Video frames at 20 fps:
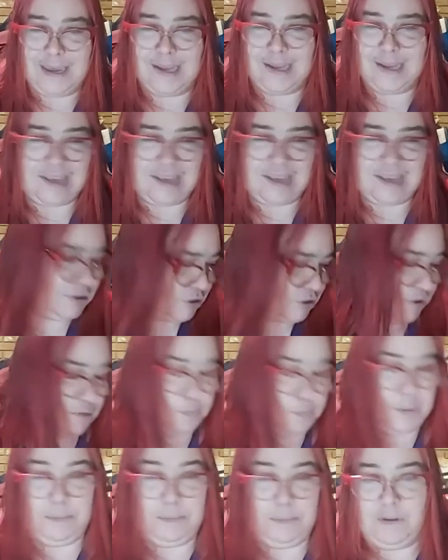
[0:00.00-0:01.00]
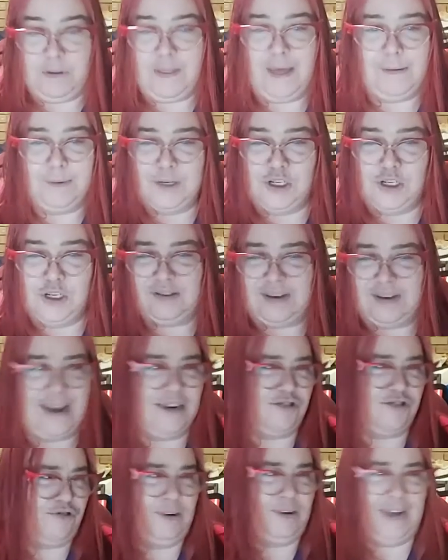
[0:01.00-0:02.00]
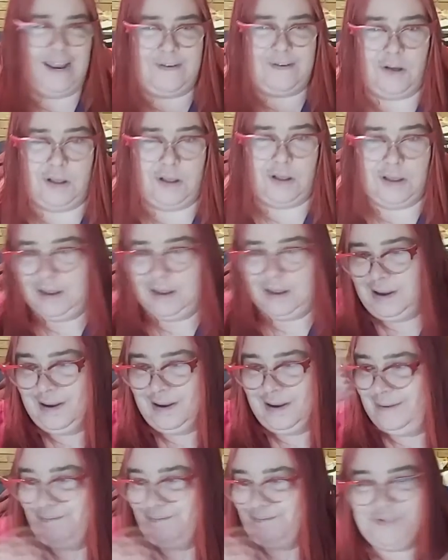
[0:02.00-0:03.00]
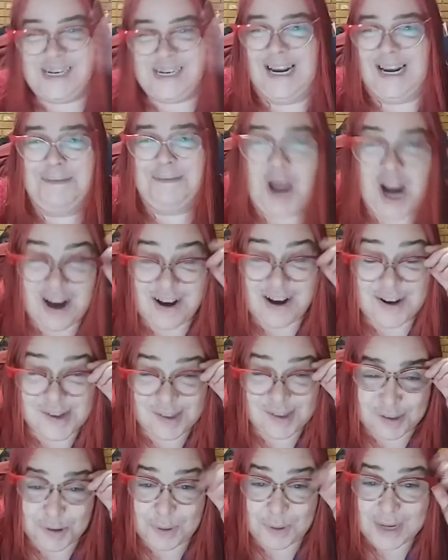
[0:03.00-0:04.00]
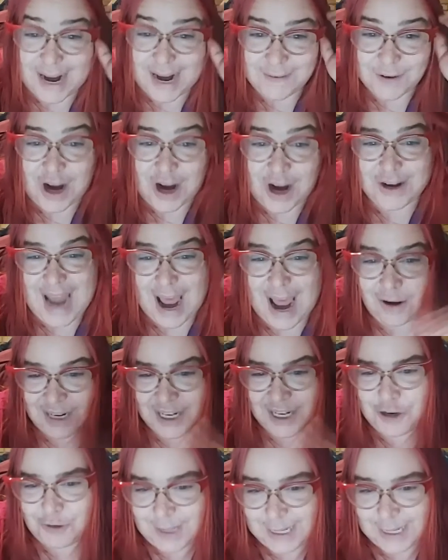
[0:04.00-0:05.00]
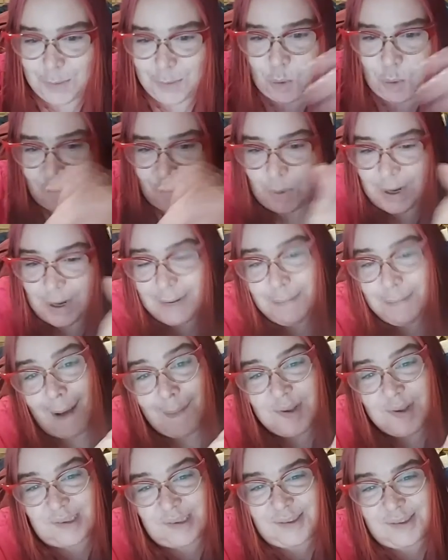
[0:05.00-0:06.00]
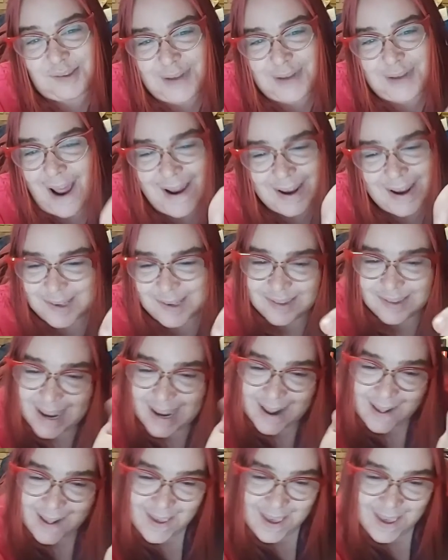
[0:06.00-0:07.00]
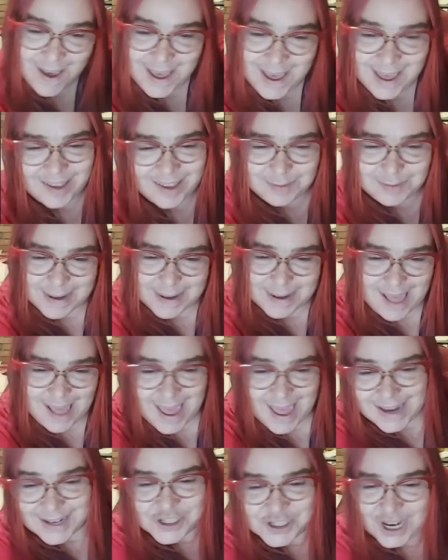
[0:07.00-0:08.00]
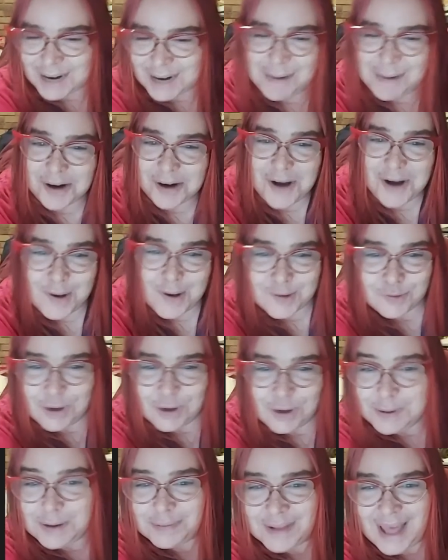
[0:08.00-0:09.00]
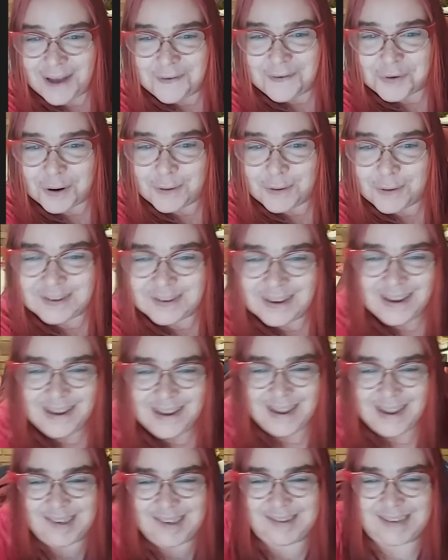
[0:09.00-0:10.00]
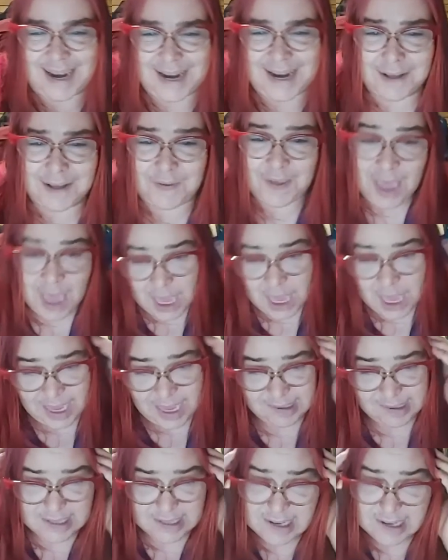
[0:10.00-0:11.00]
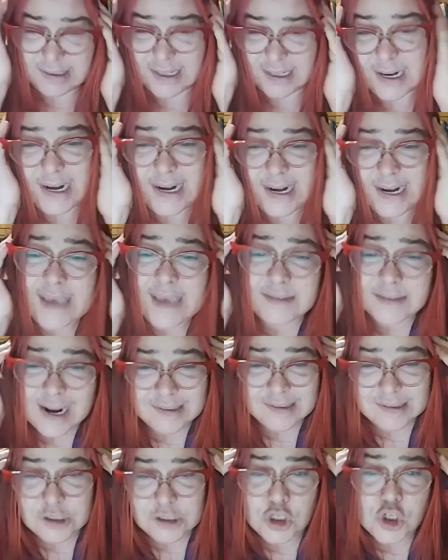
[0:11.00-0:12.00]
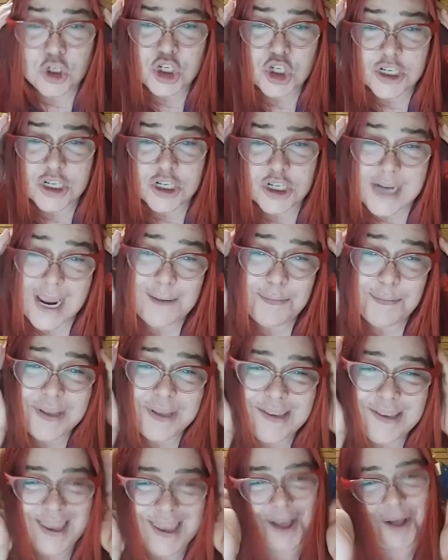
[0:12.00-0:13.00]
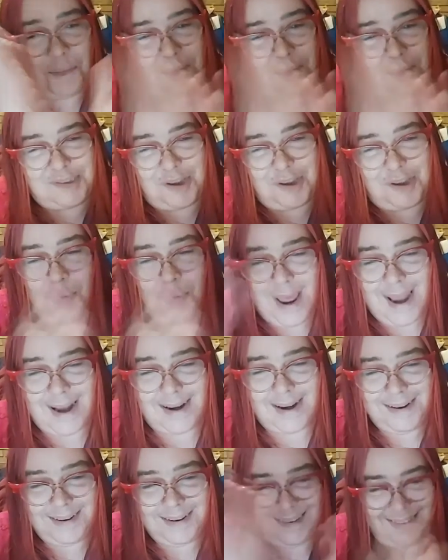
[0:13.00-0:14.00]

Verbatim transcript: gets out, those people that were just entry level telemarketers or whatever are now literally award winning publicists. So now I can say, he's my client, check him out on all streaming platforms instead of he's innocent he has an execution date, please help. So win.